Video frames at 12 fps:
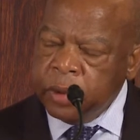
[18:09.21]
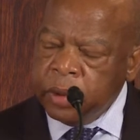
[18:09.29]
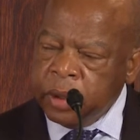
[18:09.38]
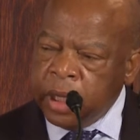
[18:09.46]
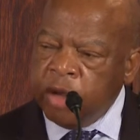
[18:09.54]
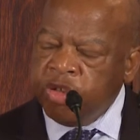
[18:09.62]

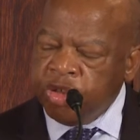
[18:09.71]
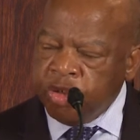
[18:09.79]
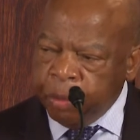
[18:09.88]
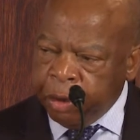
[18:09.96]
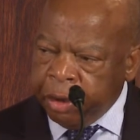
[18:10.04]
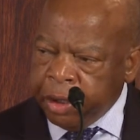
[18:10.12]
not just
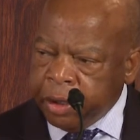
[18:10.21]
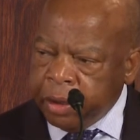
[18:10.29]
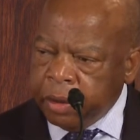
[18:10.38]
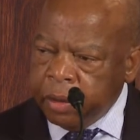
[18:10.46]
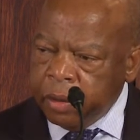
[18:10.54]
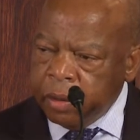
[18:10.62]
America,
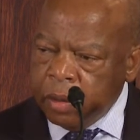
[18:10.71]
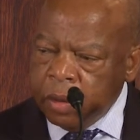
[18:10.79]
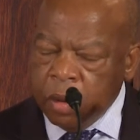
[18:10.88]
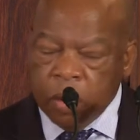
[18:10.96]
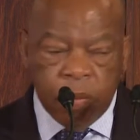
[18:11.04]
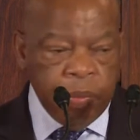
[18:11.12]

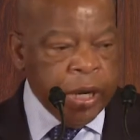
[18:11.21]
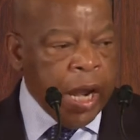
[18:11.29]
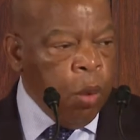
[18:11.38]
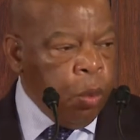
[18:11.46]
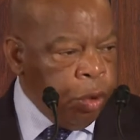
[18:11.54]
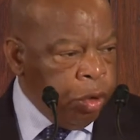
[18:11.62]
but
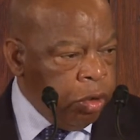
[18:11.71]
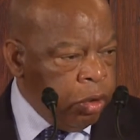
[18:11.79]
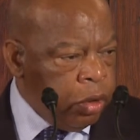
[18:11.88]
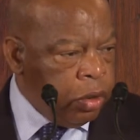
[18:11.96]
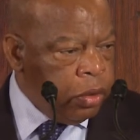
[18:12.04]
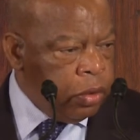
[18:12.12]
our
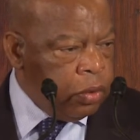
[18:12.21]
world,